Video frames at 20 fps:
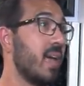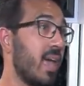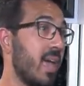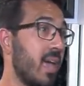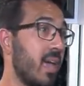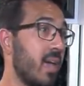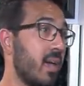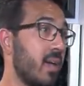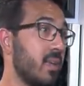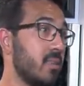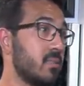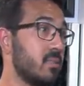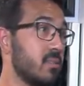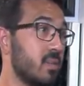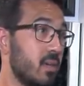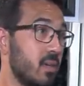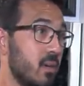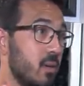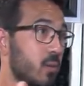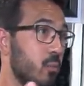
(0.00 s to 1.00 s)
And
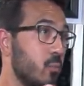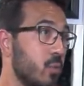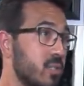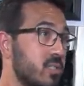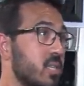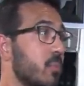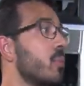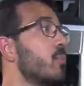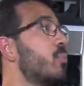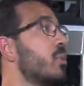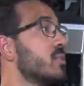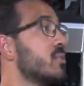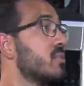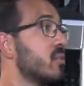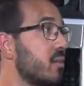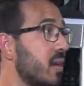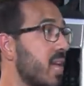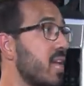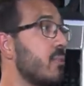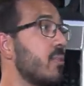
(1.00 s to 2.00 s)
when someone puts
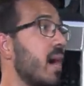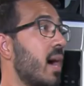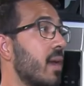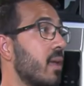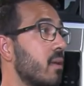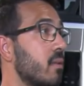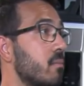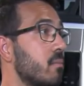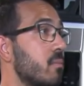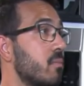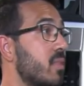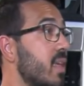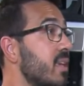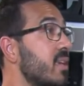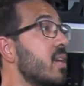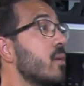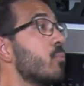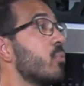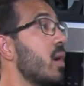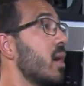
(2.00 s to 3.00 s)
their name on it, they
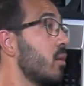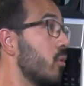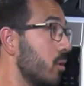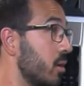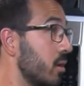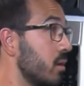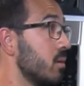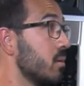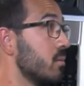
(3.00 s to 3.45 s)
get priority.